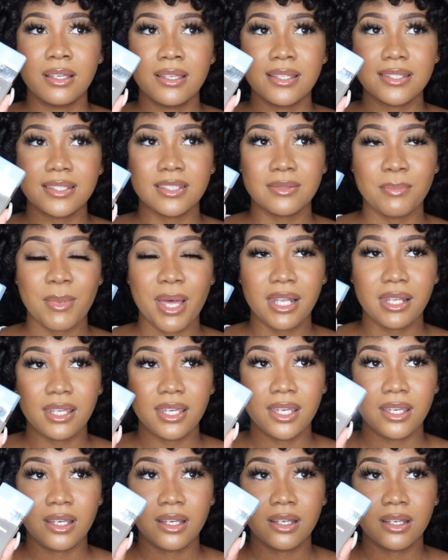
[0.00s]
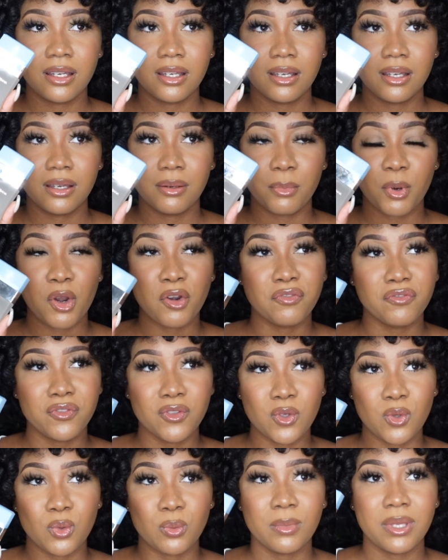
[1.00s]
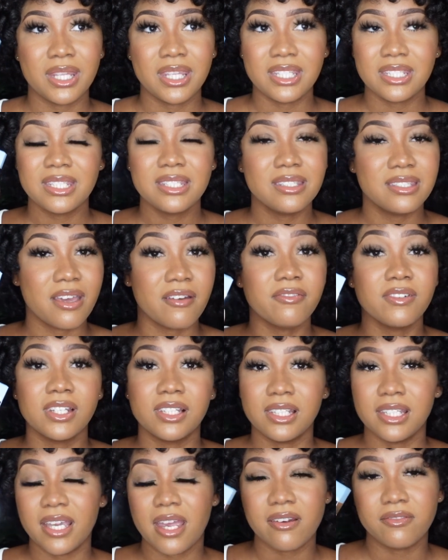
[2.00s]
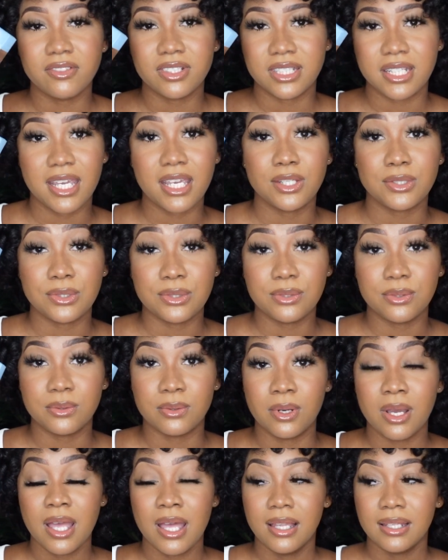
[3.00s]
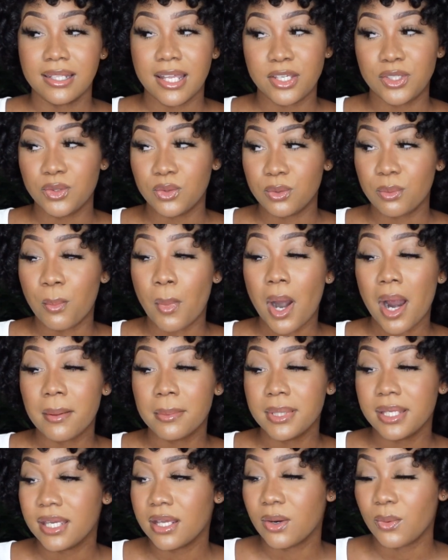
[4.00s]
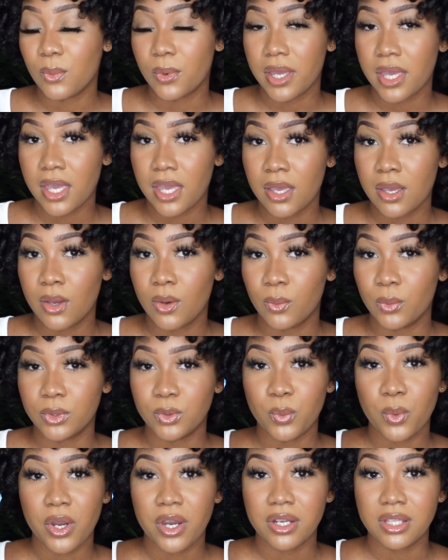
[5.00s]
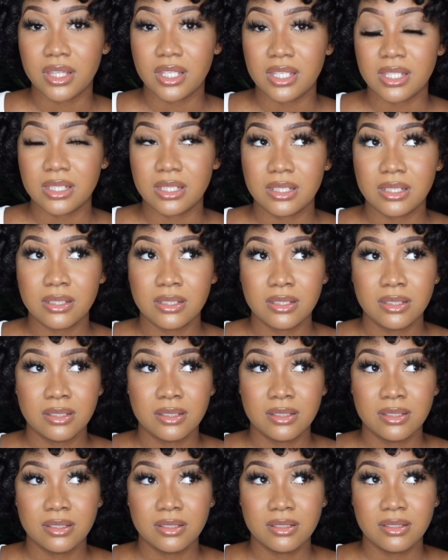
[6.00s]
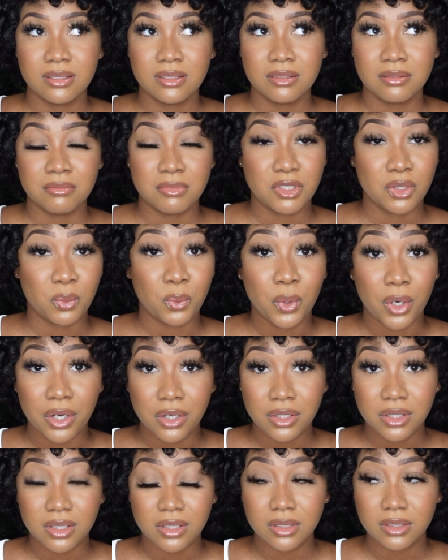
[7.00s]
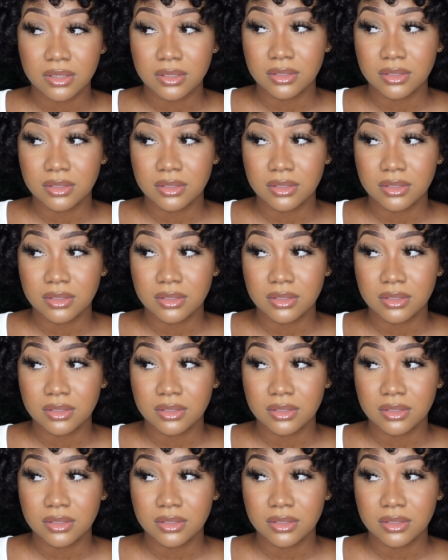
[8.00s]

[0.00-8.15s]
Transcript: smelling perfume. This is definitely everyday too. Like you can probably get away with wearing this to work.